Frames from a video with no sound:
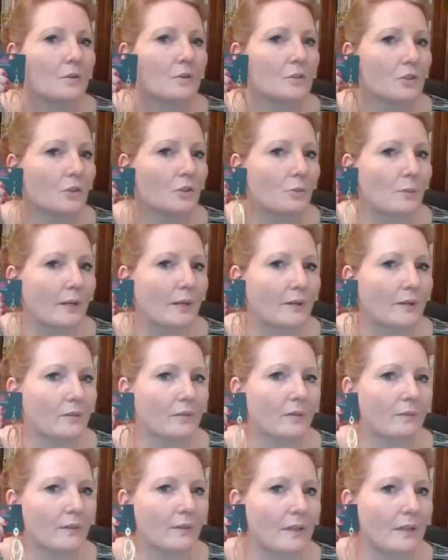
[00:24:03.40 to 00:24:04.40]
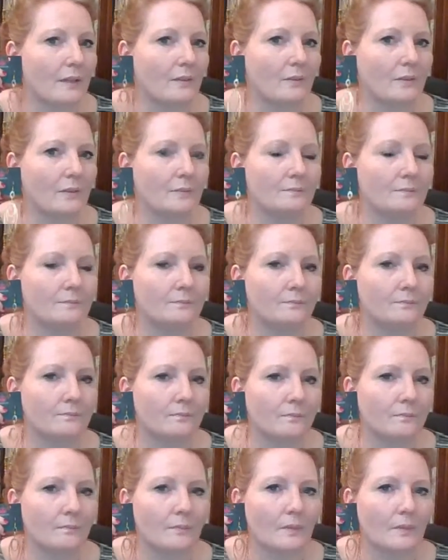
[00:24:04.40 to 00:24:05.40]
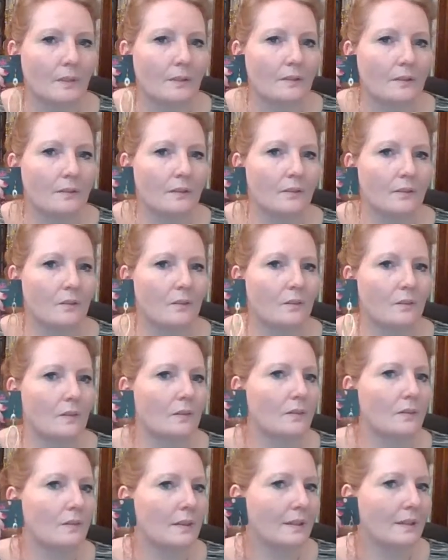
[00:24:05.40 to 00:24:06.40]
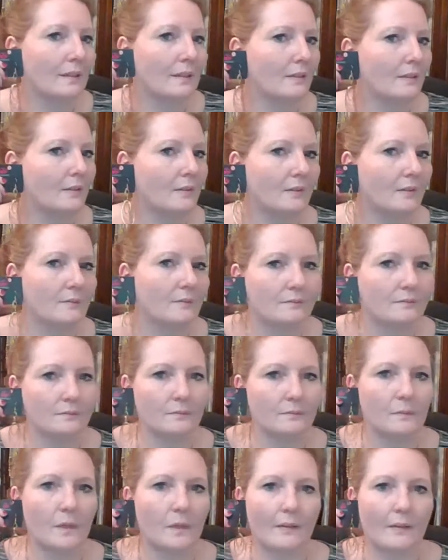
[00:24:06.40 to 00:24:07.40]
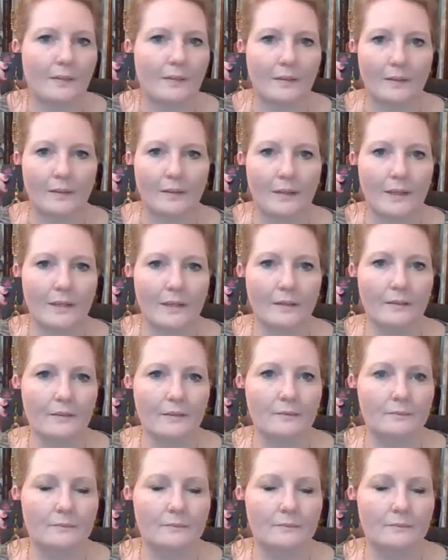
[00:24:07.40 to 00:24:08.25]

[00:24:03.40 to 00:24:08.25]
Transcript: 2 pairs of these. This is the size and the length.